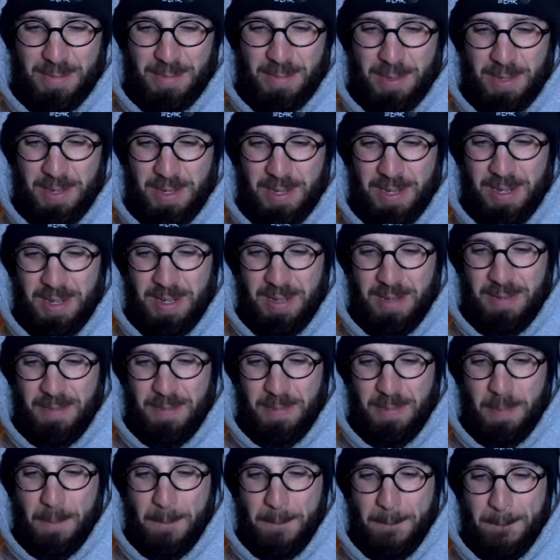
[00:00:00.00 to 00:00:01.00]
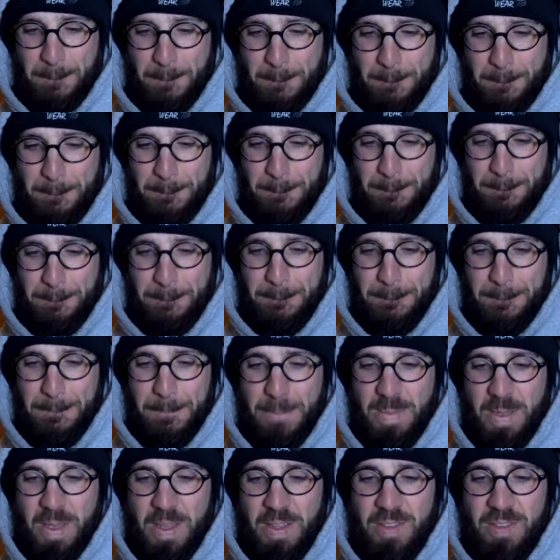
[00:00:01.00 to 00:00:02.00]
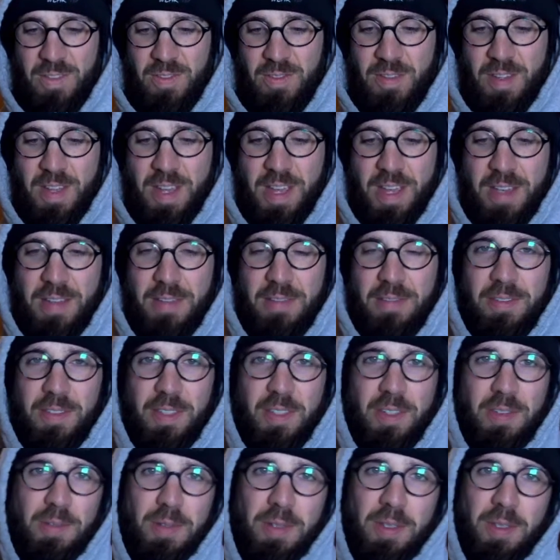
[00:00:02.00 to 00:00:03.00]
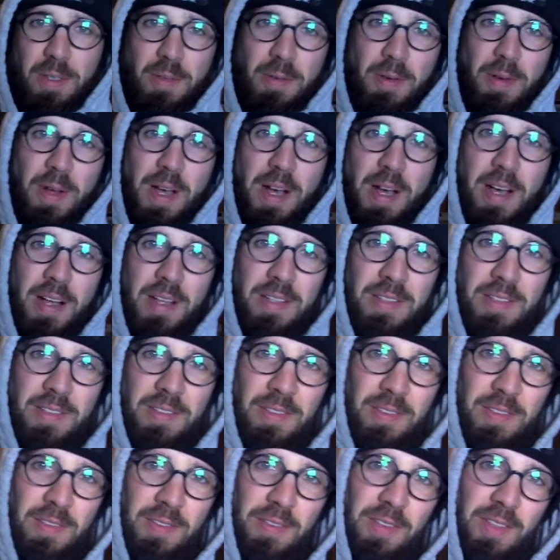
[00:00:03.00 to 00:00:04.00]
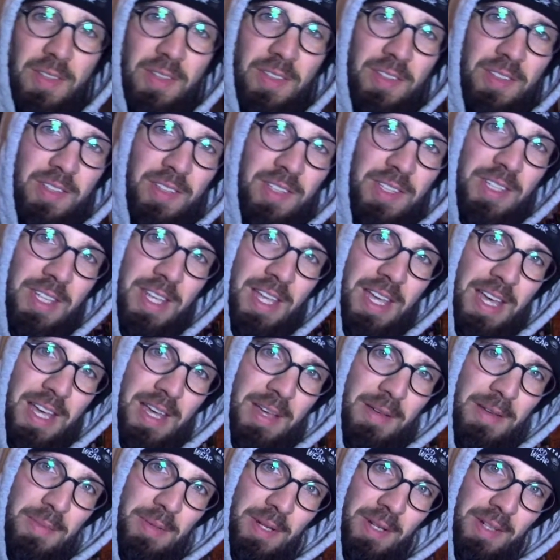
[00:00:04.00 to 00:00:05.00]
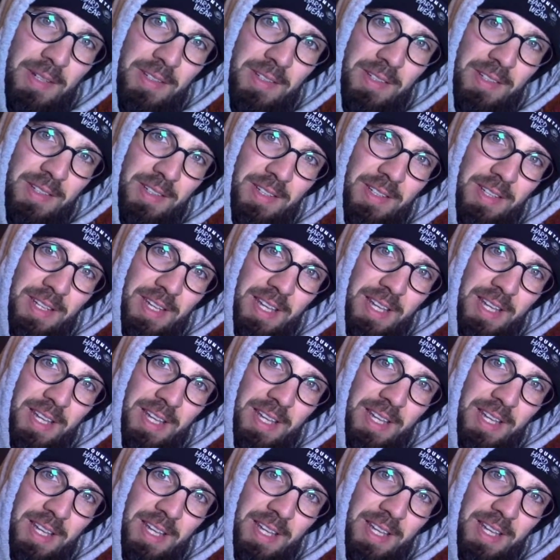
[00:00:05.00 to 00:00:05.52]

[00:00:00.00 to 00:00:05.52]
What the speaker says: But yesterday did really well. I don't know if you can see that, but I did